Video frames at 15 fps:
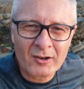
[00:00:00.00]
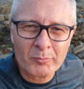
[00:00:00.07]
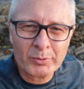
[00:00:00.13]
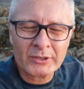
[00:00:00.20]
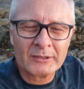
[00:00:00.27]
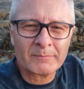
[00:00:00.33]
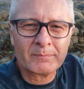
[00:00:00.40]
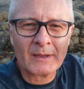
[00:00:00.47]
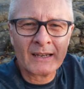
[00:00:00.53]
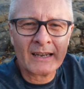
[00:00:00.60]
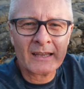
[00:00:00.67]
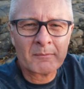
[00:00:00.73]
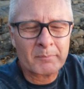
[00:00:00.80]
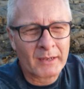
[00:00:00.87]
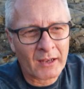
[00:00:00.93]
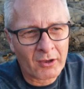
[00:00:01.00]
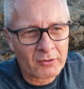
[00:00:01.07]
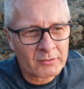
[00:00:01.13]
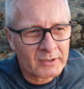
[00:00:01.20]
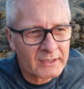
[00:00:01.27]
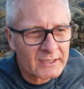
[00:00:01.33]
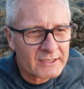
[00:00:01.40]
I'll put a, a link
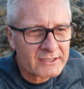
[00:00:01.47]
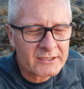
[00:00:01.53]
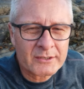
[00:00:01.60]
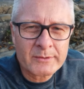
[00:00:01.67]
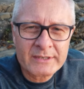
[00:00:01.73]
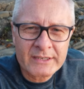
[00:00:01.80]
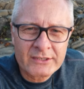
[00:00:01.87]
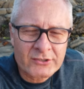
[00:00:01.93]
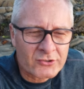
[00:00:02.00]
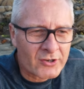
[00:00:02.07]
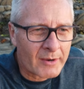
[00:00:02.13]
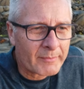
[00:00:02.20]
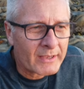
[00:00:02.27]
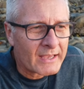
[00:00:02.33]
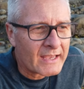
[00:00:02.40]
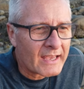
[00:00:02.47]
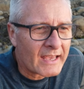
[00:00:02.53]
below to his Instagram.